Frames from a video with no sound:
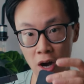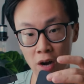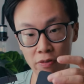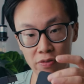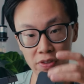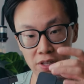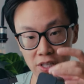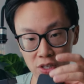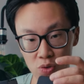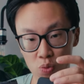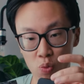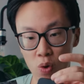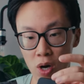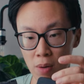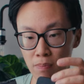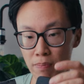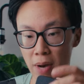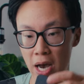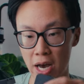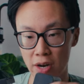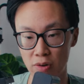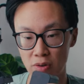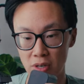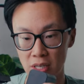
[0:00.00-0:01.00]
off of this one
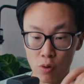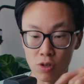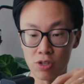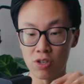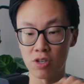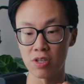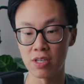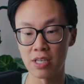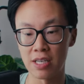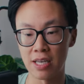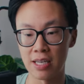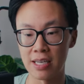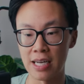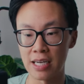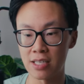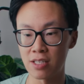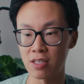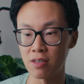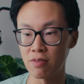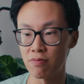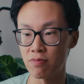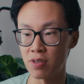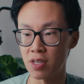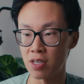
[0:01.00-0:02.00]
battery. Of course, you can
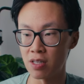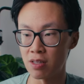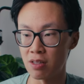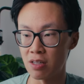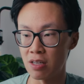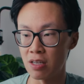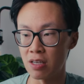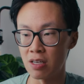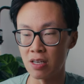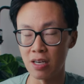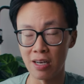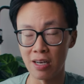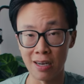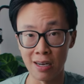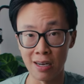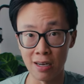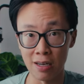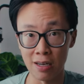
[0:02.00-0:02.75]
connect it via the